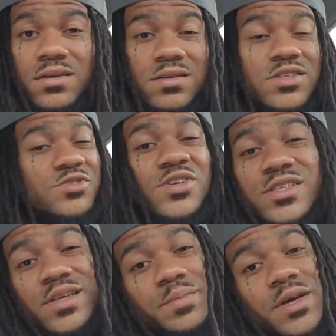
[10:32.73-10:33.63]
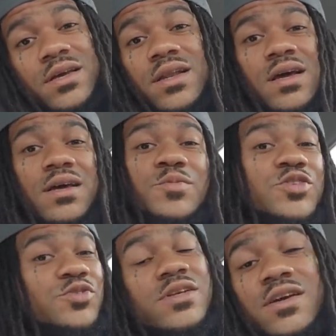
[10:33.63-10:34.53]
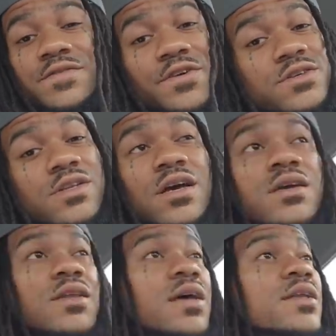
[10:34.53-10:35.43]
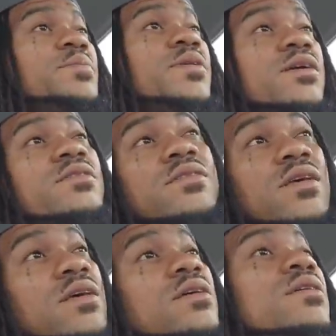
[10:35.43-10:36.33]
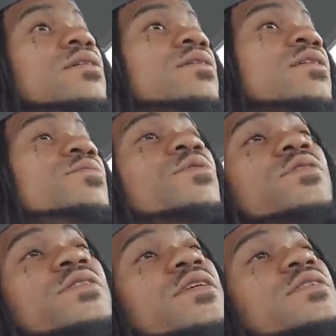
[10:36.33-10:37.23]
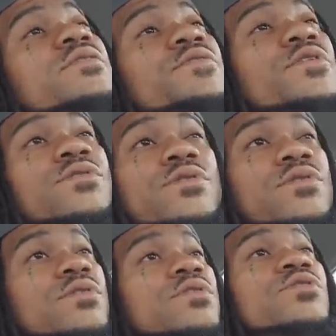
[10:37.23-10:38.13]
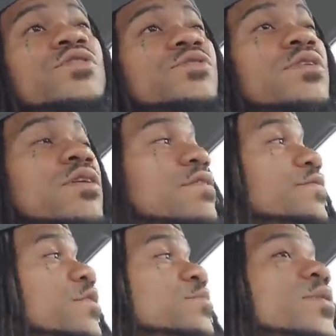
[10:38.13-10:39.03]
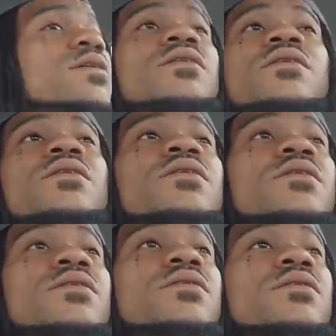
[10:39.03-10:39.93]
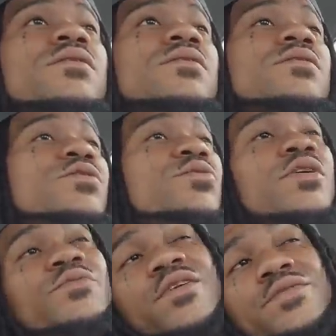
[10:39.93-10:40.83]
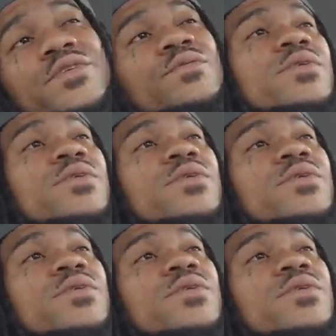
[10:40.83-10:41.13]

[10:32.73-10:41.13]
street shit, man. Like I'm a street nigga first. Like like Nipsey Hussle say you roll a 60 first. You a street nigga first, man. So you ain't running for no